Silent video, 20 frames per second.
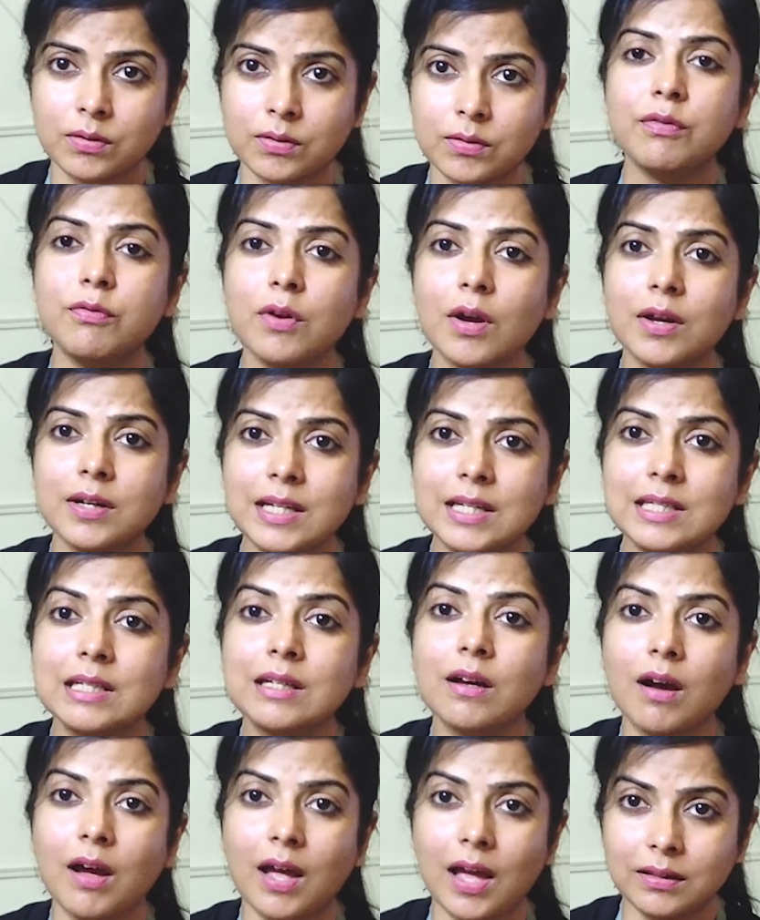If we are
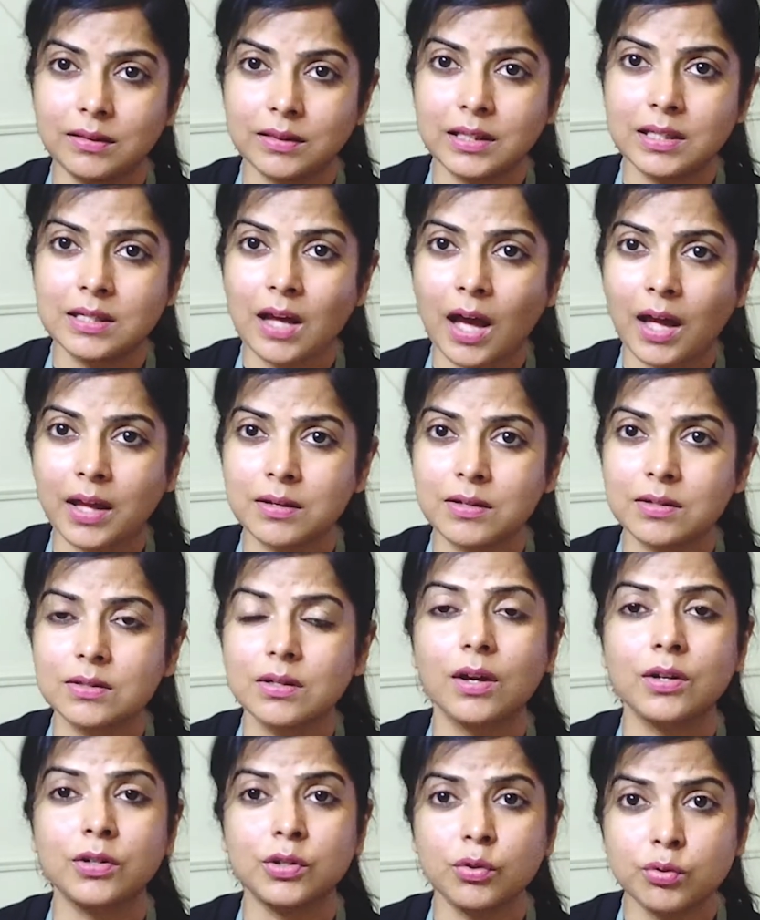eating a healthy
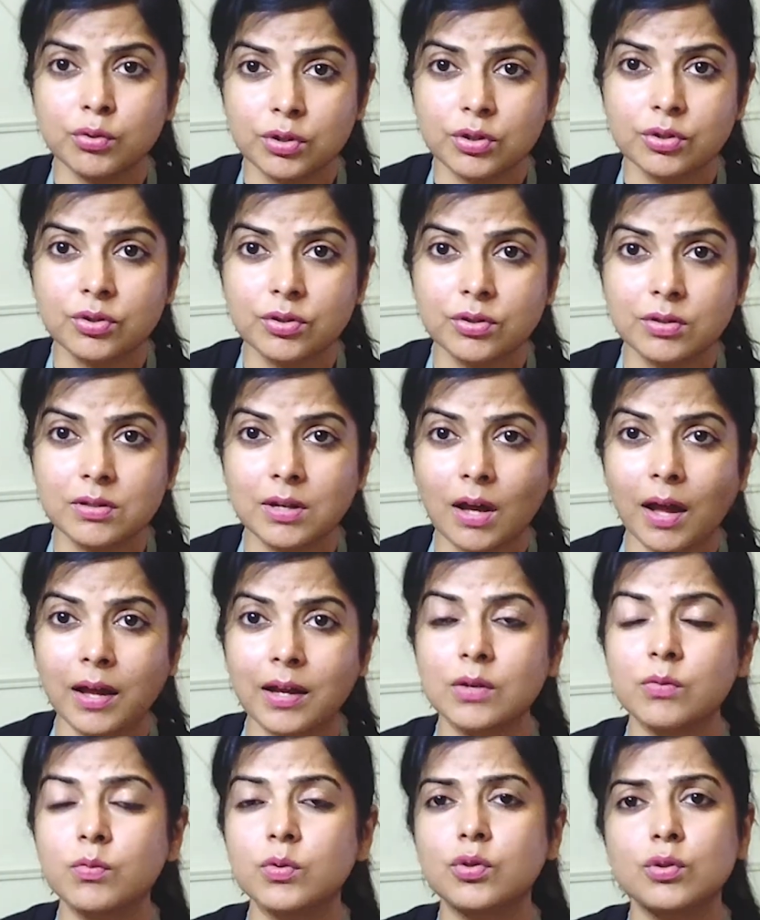diet, a nutritious
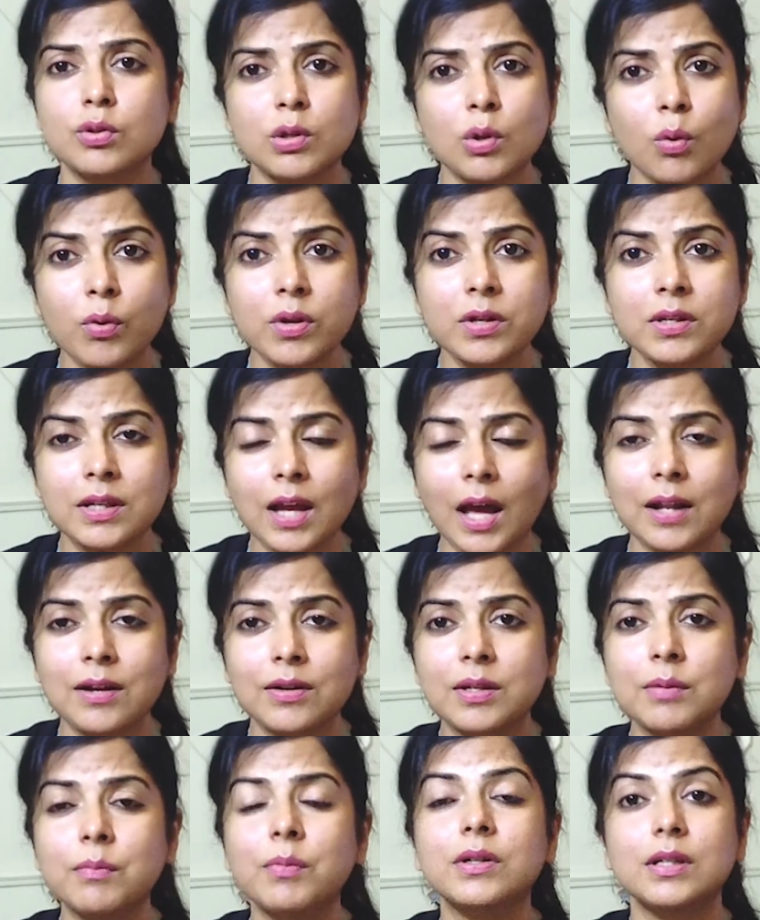diet which is low in
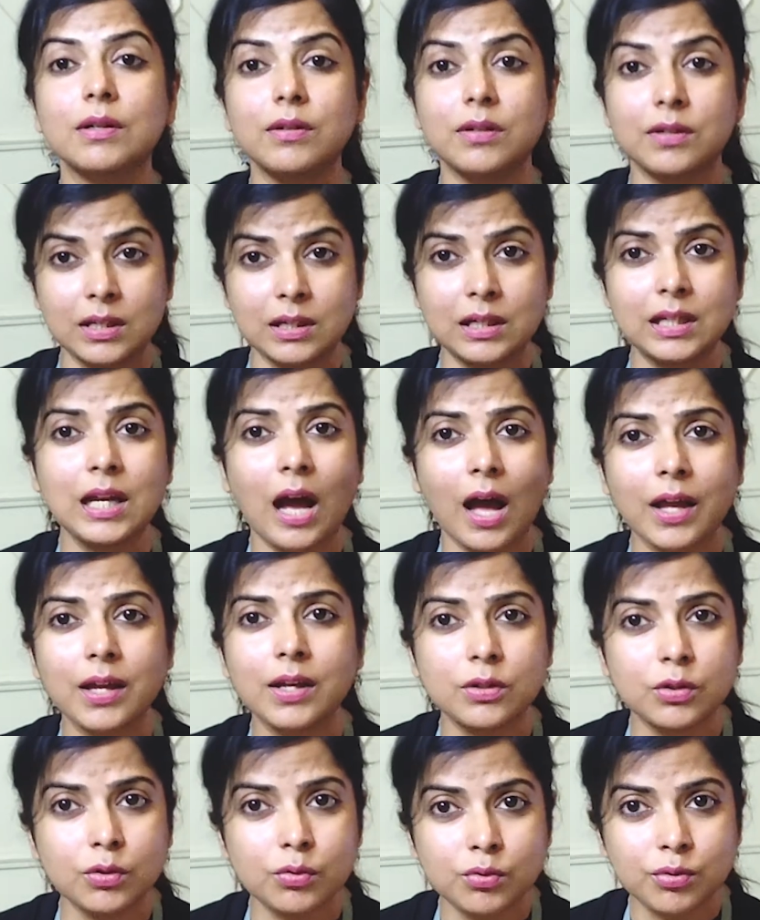calorie but really high
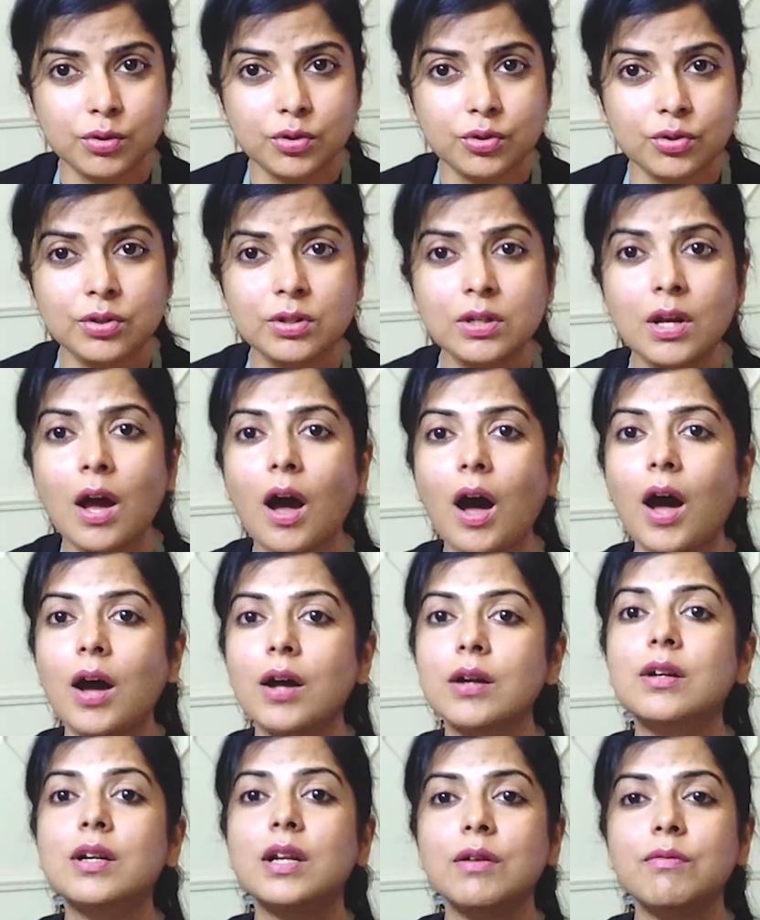in nutrition,
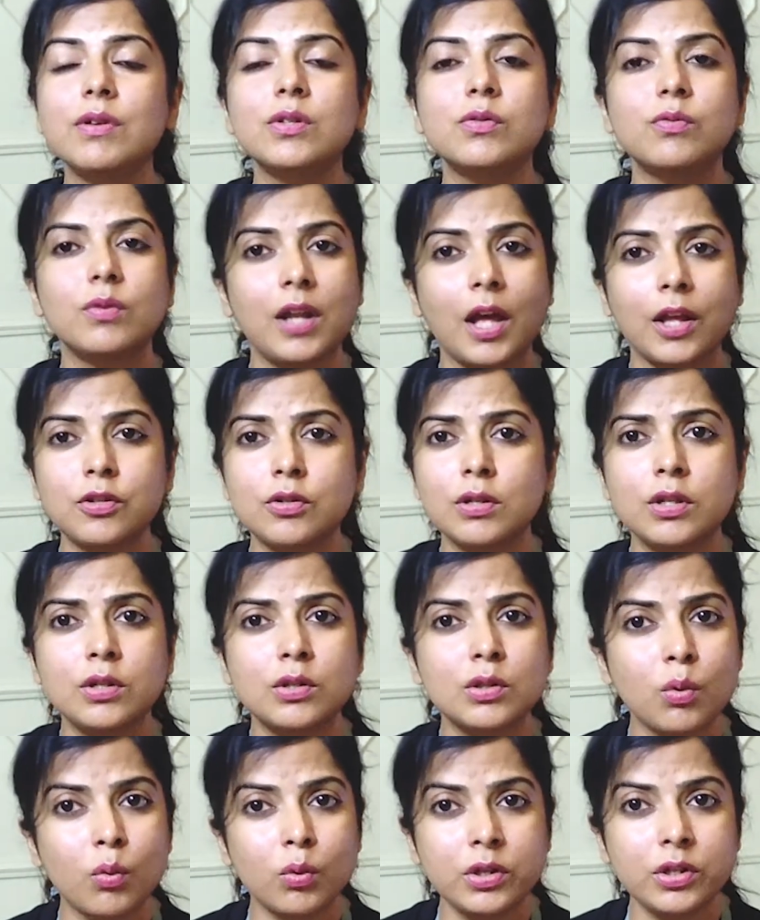our cravings will actually
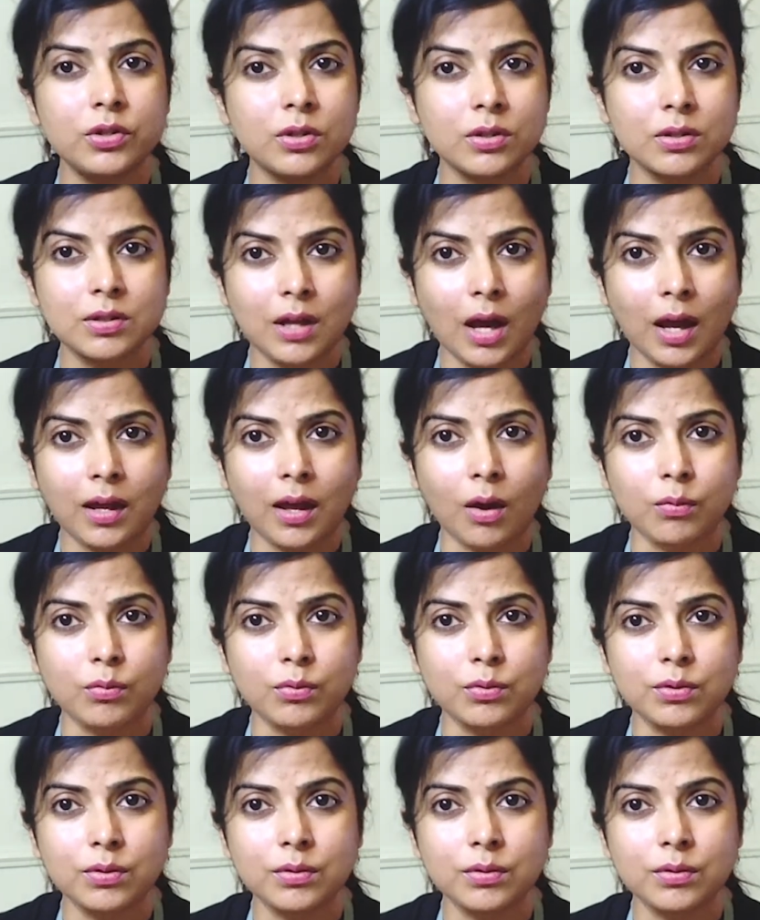slowly just die out.